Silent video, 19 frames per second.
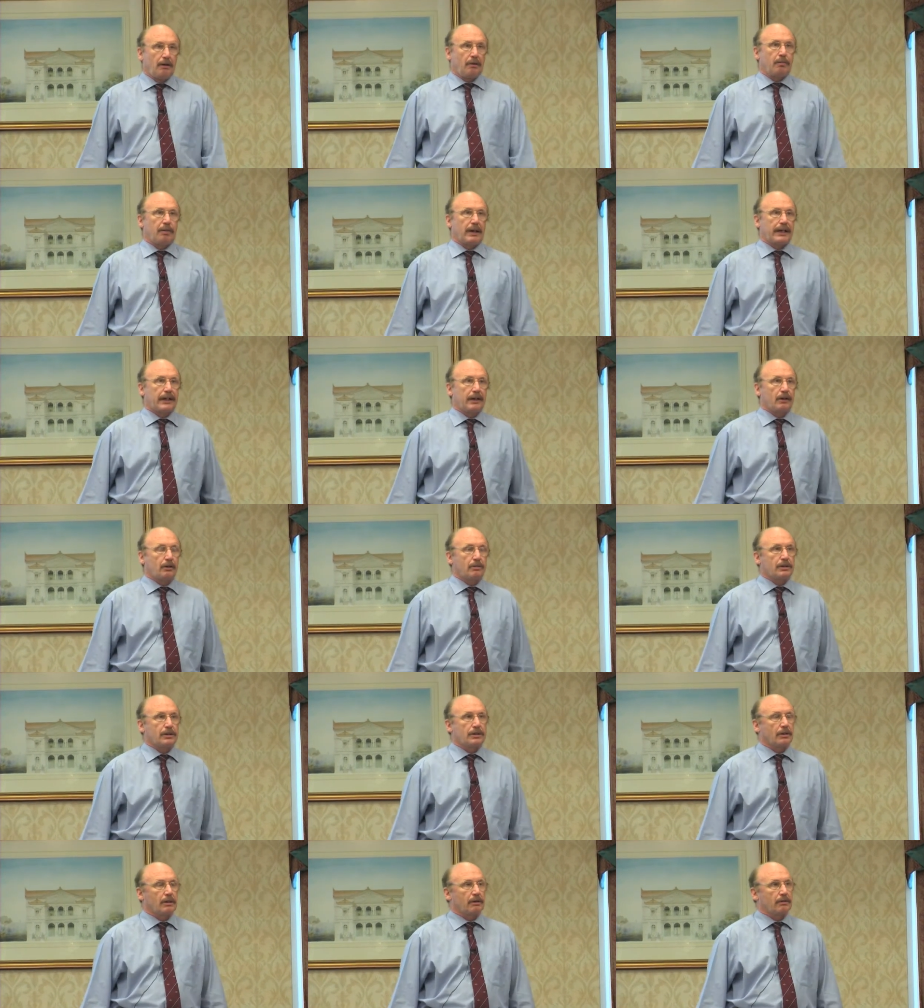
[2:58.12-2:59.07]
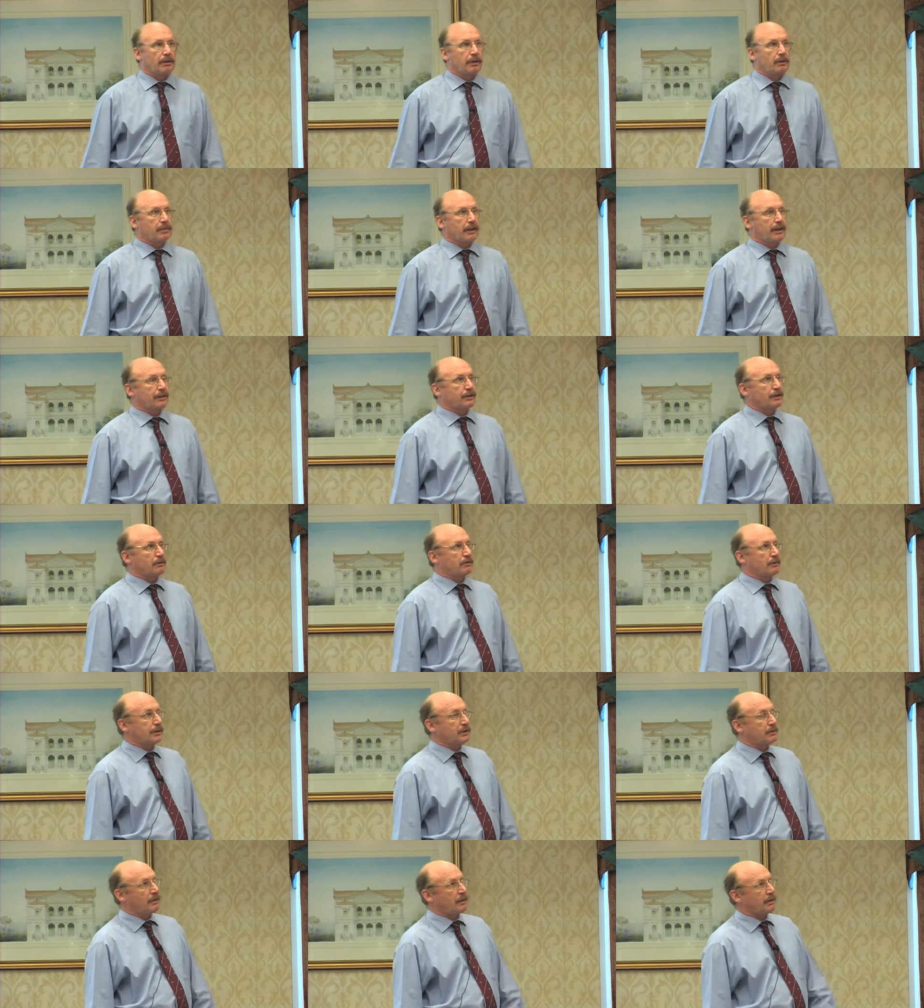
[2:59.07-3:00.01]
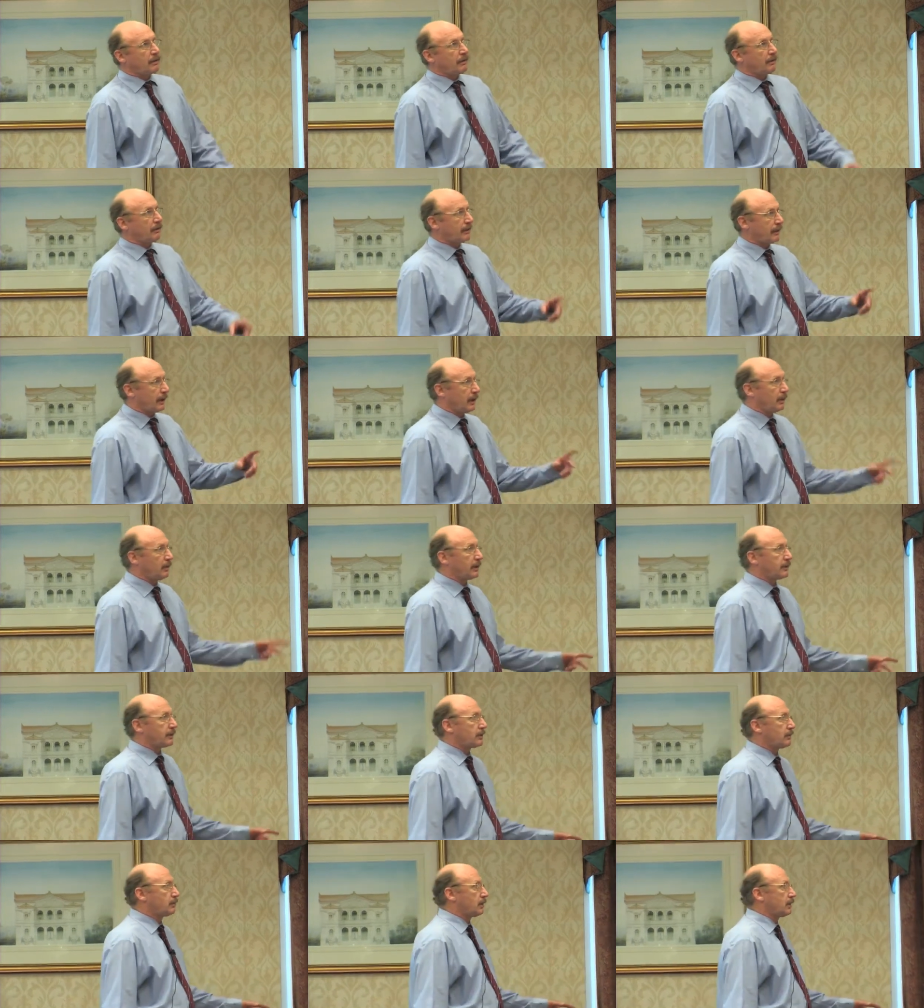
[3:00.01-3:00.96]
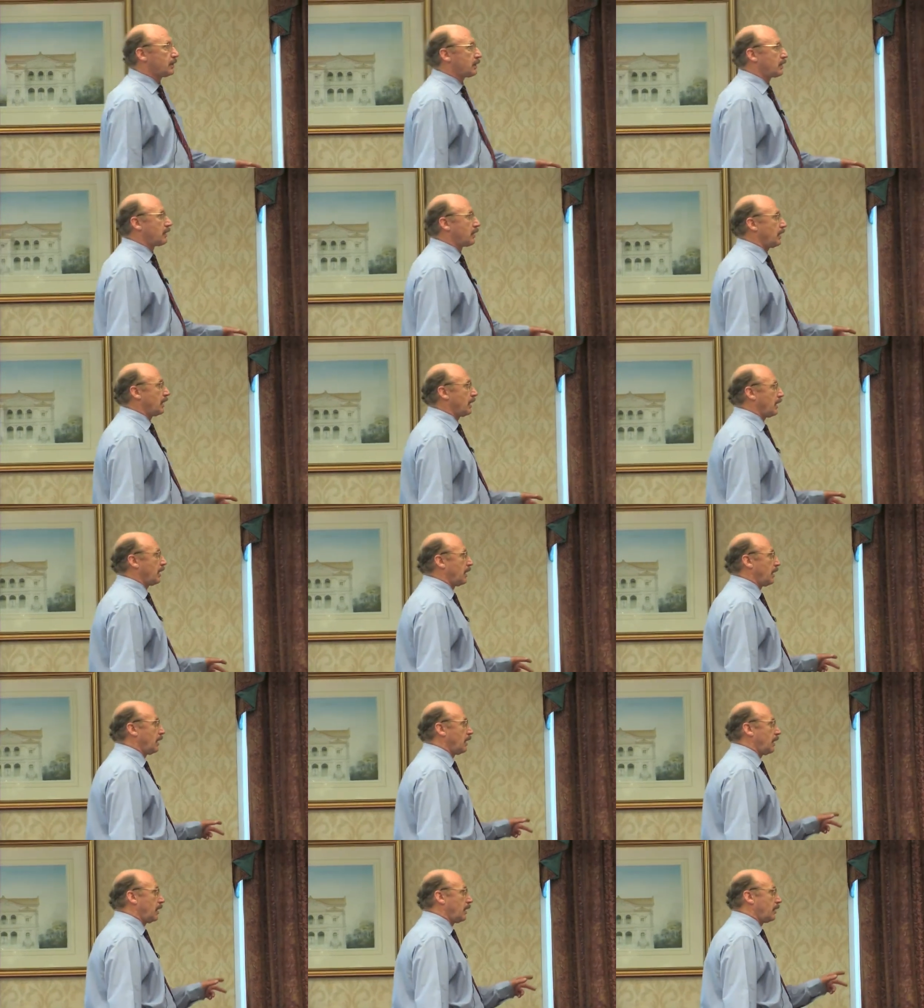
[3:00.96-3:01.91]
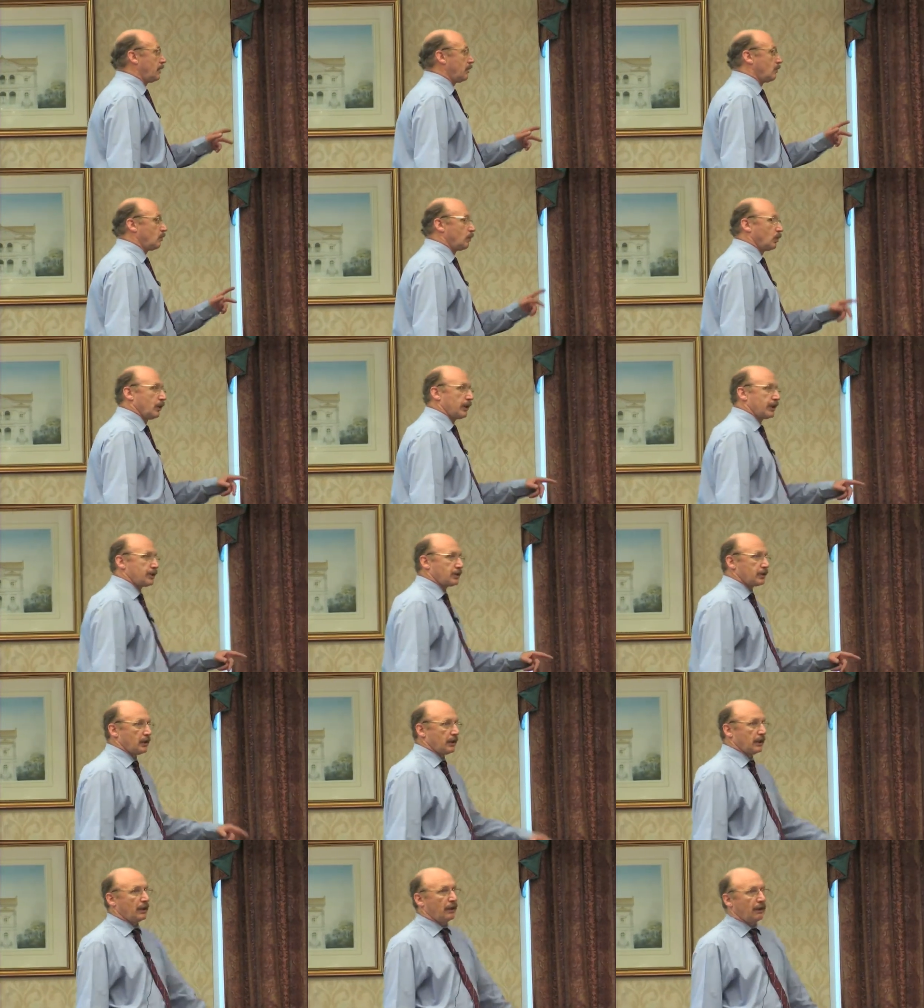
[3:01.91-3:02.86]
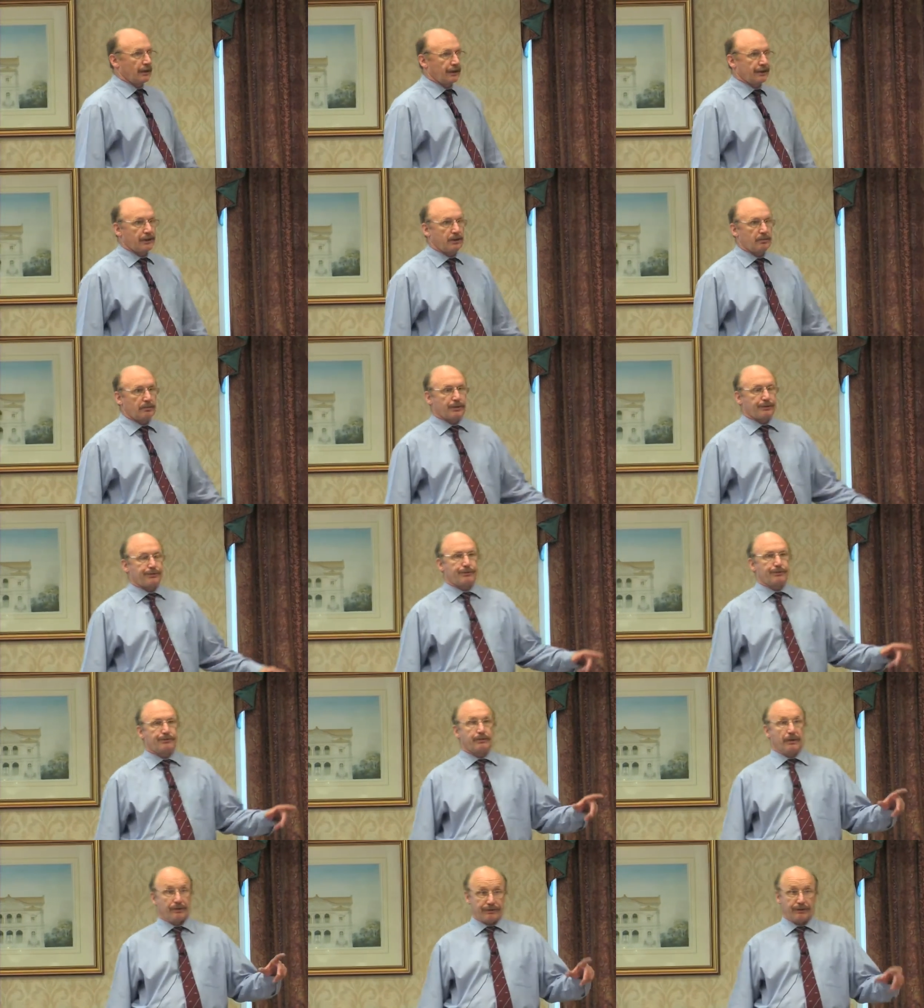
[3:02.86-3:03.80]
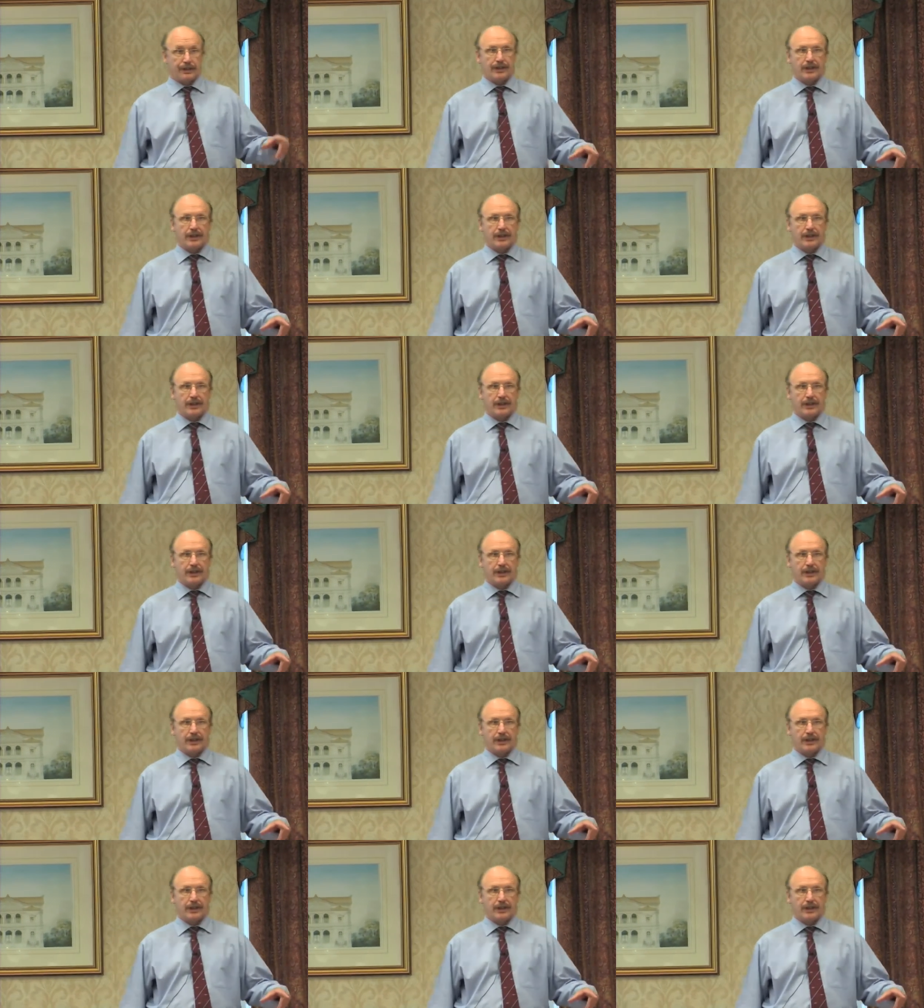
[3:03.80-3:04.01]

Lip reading: back in Aldershot with the parachute regiment. Then I went to work in Woolwich in London for a